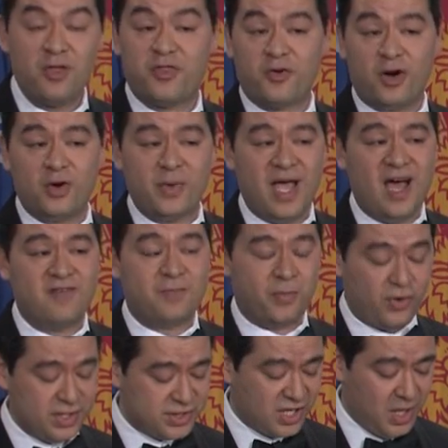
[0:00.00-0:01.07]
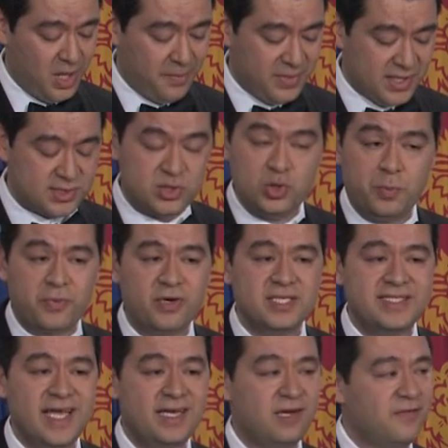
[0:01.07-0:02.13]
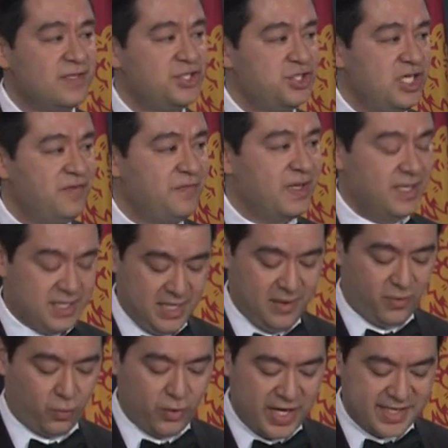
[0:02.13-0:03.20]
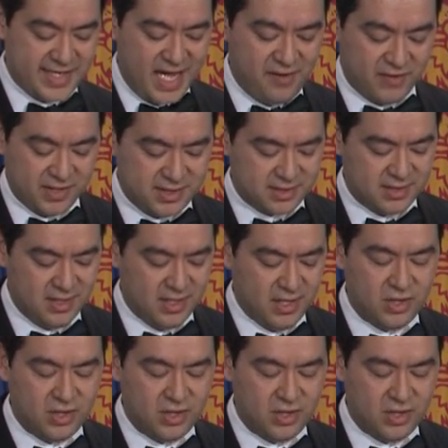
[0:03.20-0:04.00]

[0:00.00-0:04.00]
Third, we have British Columbia Superintendent of Achievement, Rick Davis,